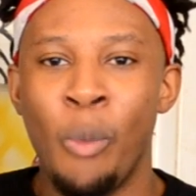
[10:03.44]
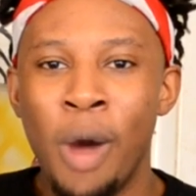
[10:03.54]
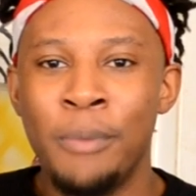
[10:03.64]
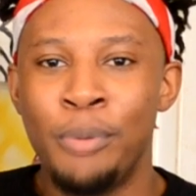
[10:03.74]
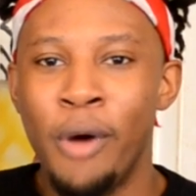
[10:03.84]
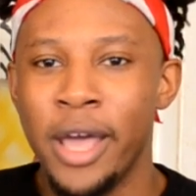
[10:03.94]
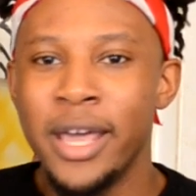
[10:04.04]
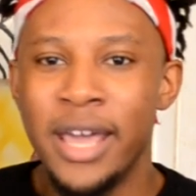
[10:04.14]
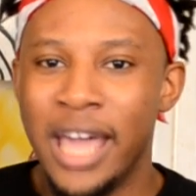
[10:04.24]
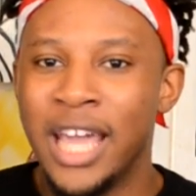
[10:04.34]
1 point
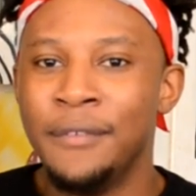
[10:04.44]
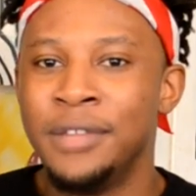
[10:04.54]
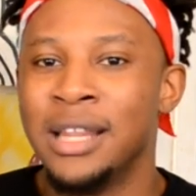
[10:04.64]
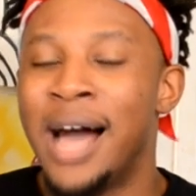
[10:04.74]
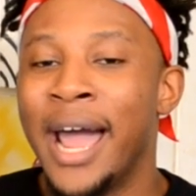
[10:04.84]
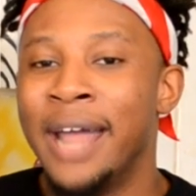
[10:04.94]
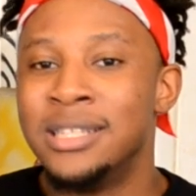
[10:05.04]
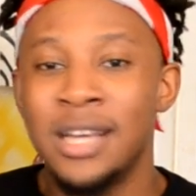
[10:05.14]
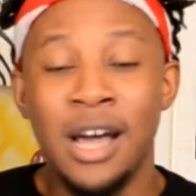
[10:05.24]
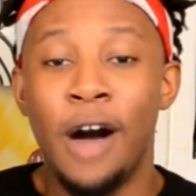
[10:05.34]
and giving the
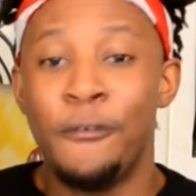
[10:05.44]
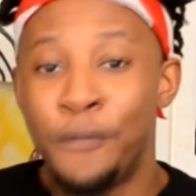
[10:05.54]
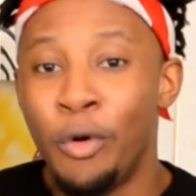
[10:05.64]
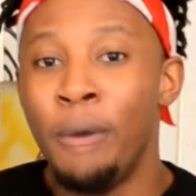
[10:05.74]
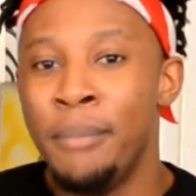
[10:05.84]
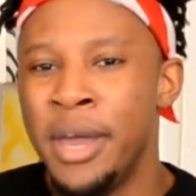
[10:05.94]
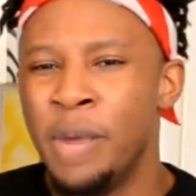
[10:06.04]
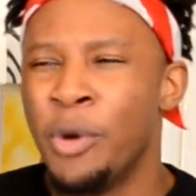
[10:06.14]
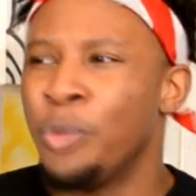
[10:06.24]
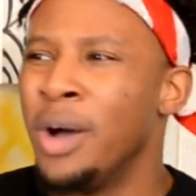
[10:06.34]
Lions a full
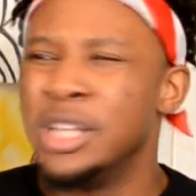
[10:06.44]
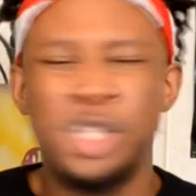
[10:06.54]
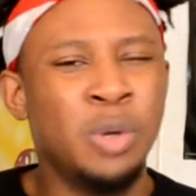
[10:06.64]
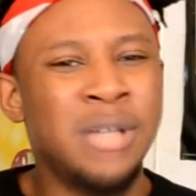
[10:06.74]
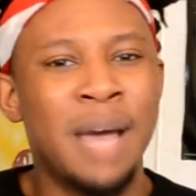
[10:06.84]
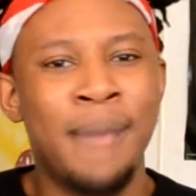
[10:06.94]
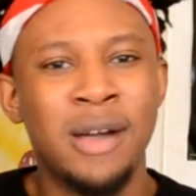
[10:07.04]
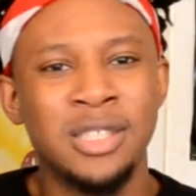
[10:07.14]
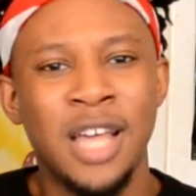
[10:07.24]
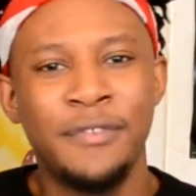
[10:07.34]
minute with, what, two
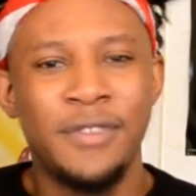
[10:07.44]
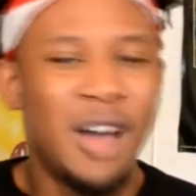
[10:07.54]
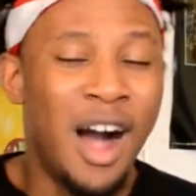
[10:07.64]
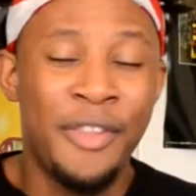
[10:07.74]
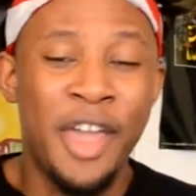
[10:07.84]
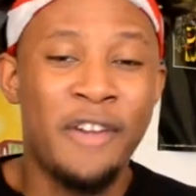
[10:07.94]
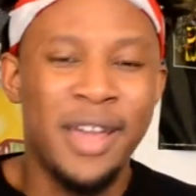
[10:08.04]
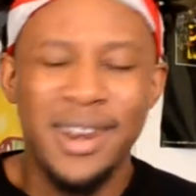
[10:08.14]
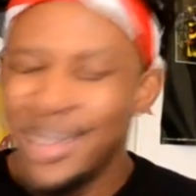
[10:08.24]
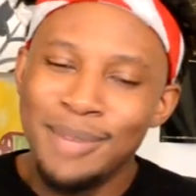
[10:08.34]
timeouts left on their end?